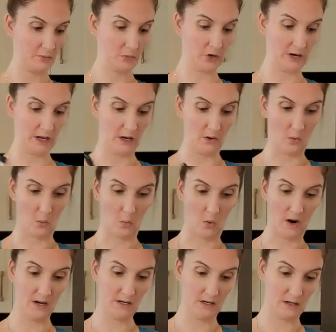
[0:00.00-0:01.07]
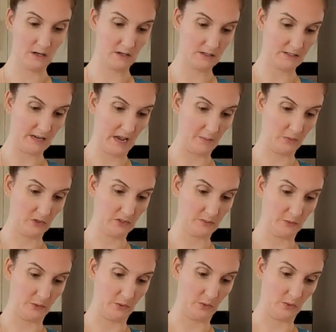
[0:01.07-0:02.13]
put in 1
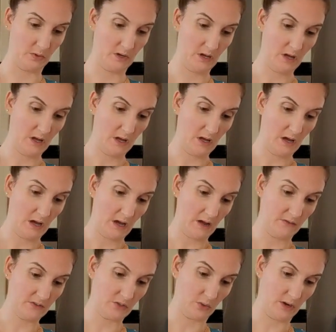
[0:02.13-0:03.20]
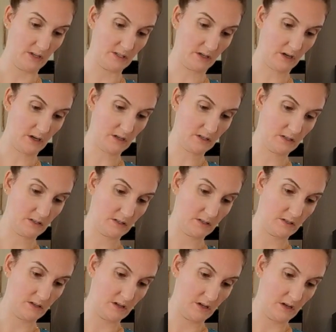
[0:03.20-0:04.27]
tablespoon of soy sauce.